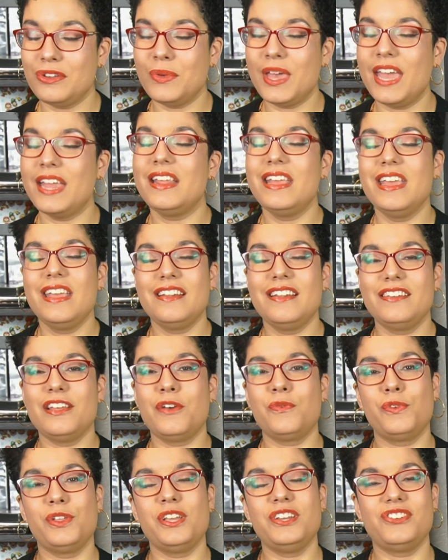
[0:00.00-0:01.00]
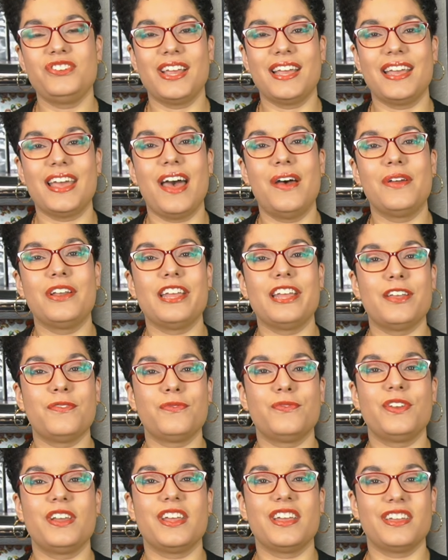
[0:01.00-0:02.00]
it, definitely check out
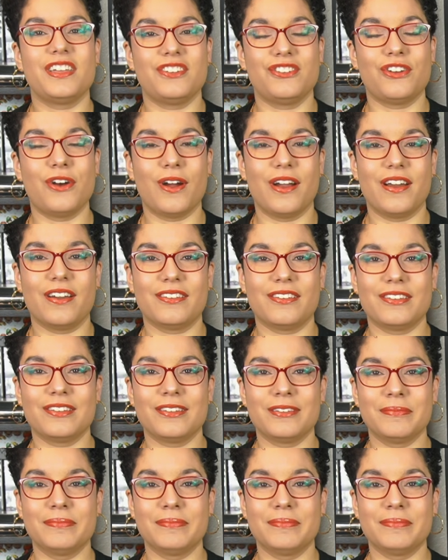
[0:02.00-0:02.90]
Infinite Guitars.